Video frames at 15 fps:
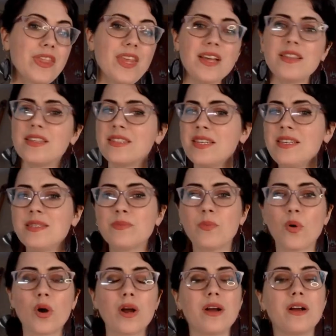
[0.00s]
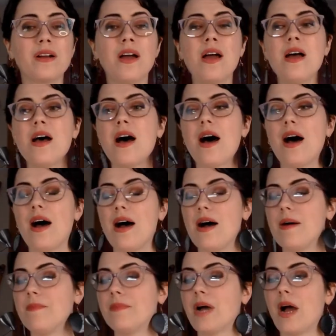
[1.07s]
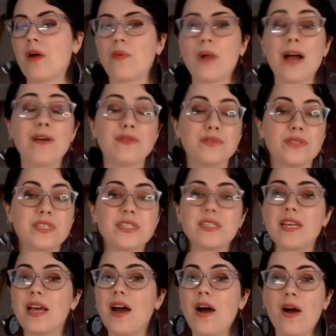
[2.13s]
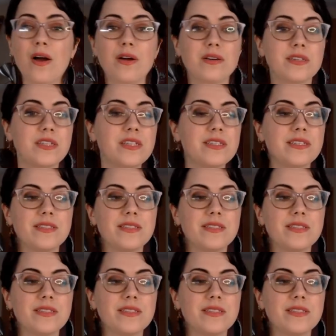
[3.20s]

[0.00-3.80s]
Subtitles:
This is more around art